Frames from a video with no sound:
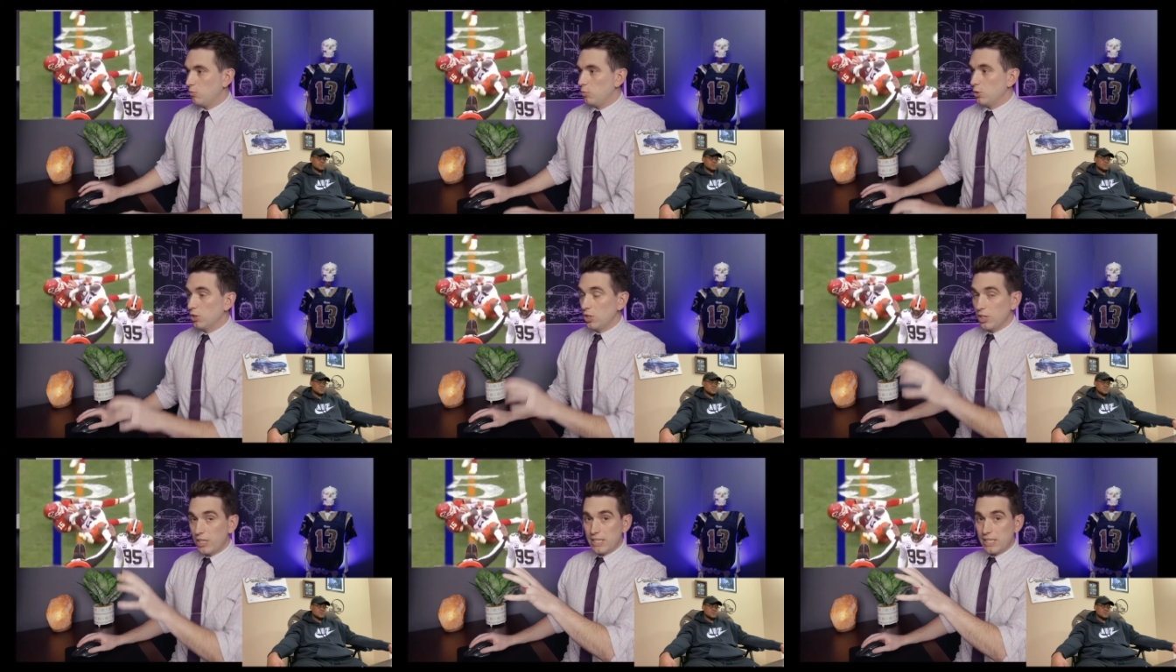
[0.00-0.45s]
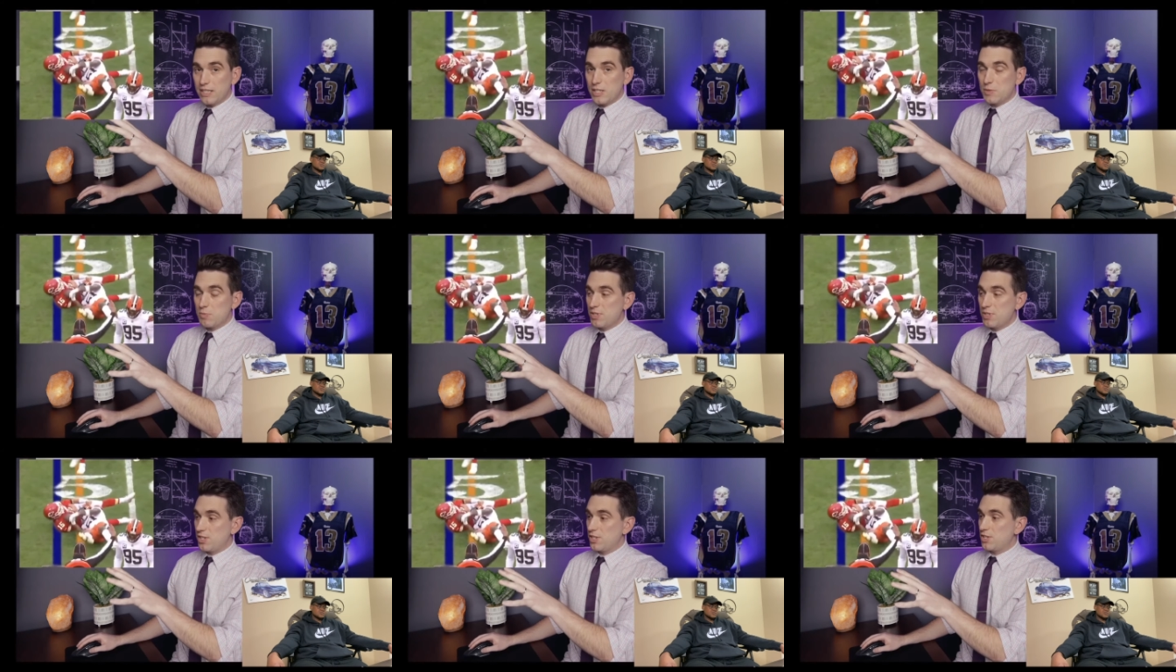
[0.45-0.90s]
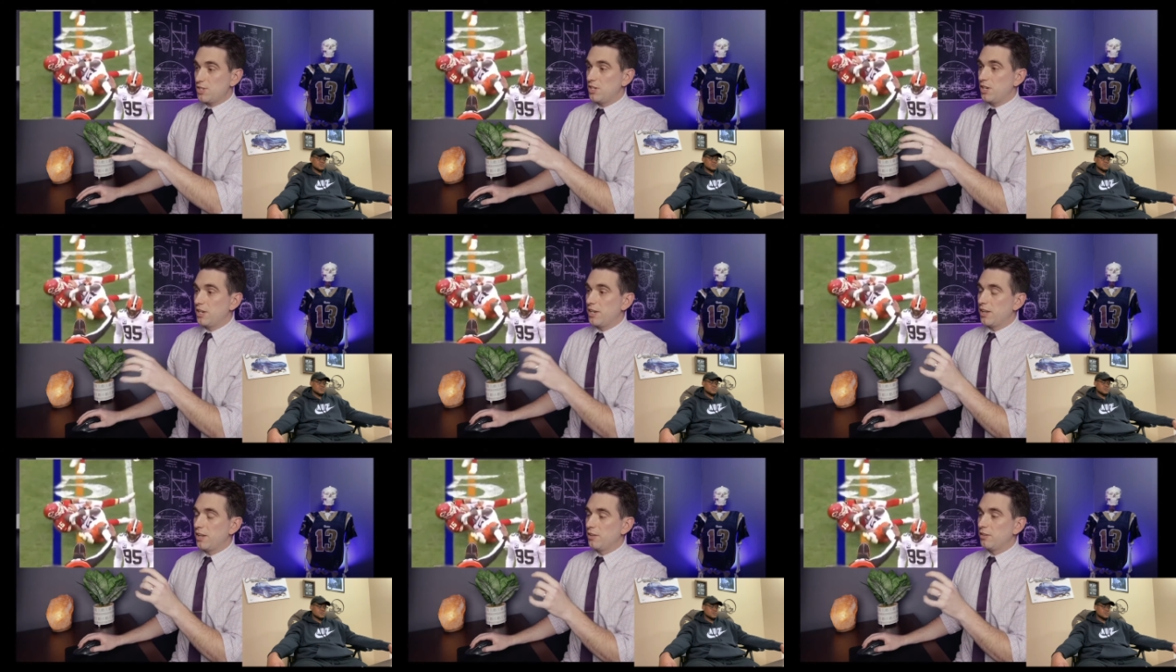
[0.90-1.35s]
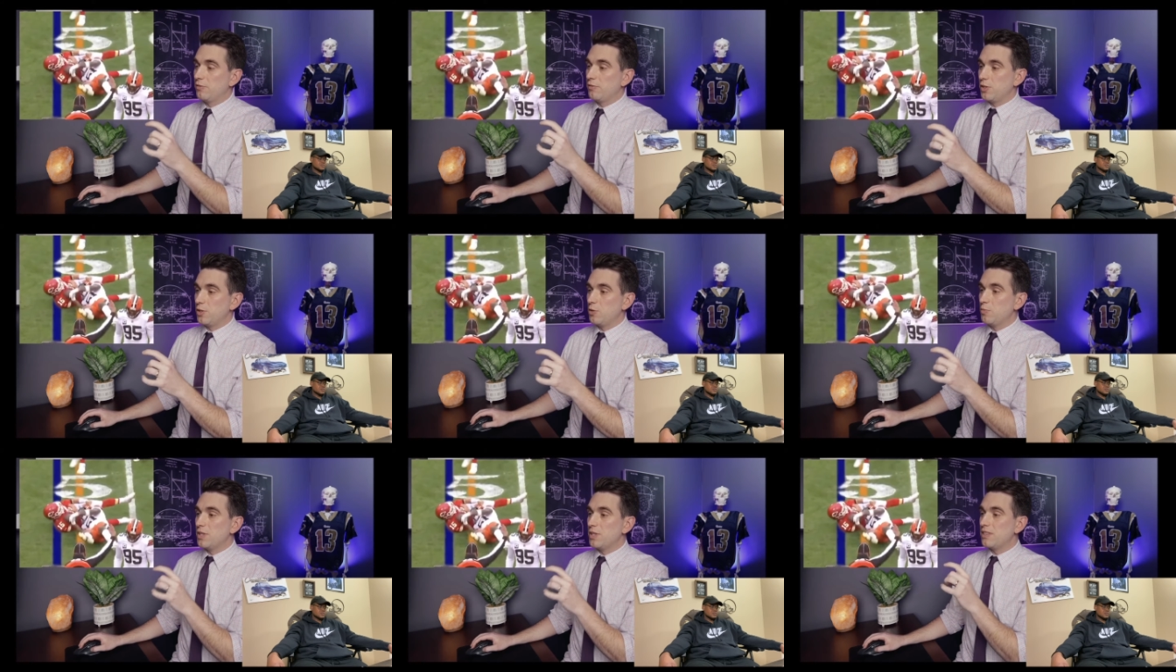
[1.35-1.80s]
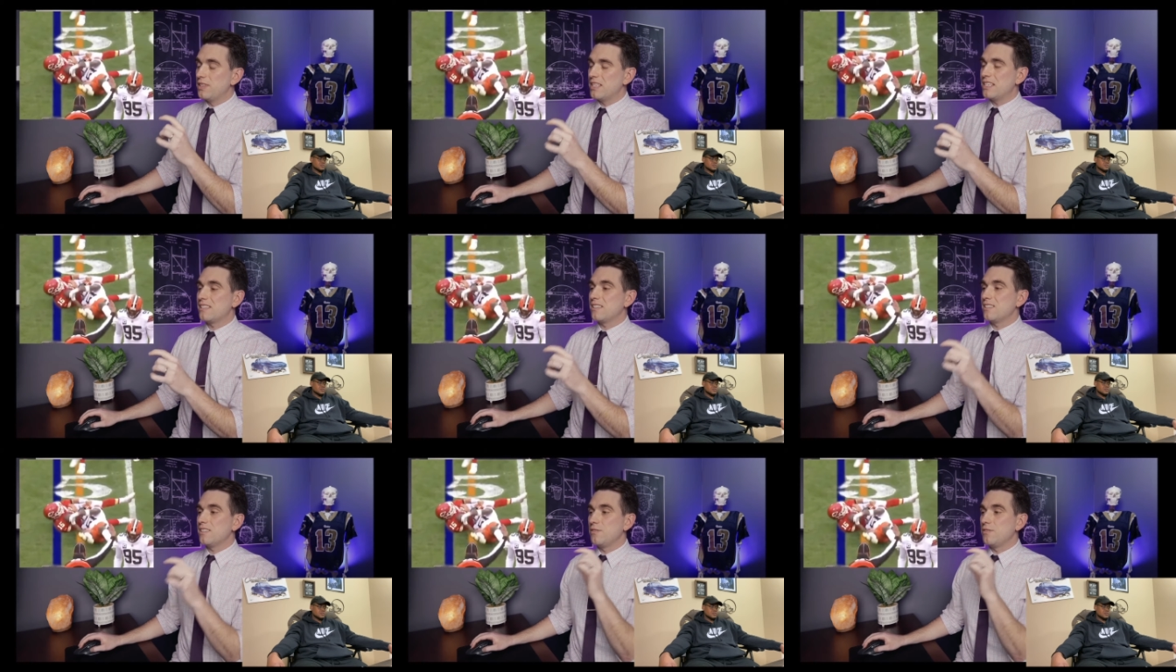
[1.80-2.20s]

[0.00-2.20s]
We'll look at this position in another view, but this